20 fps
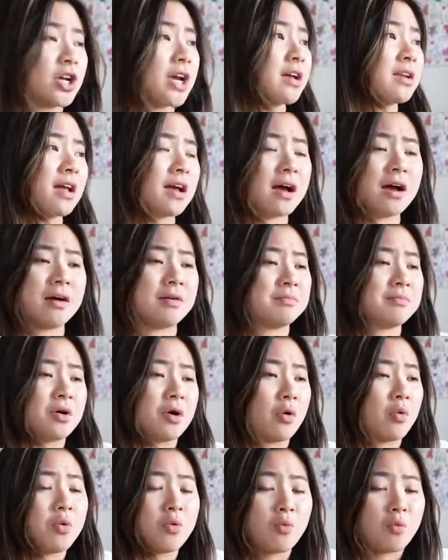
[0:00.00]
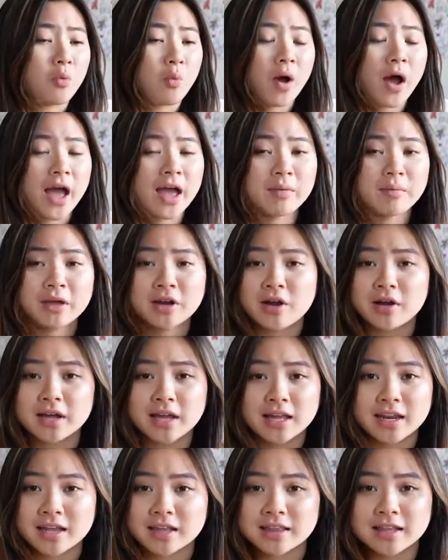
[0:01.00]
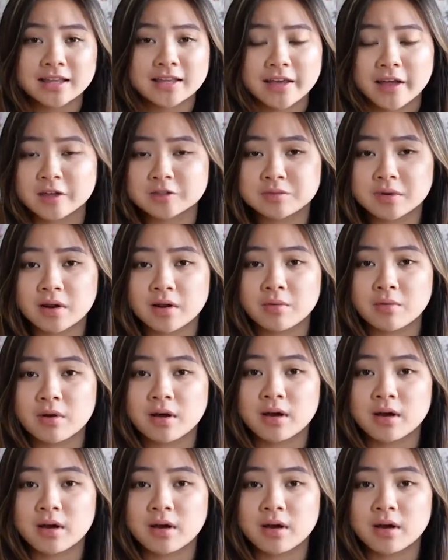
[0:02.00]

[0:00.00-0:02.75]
Jade, why am I not getting the engagement I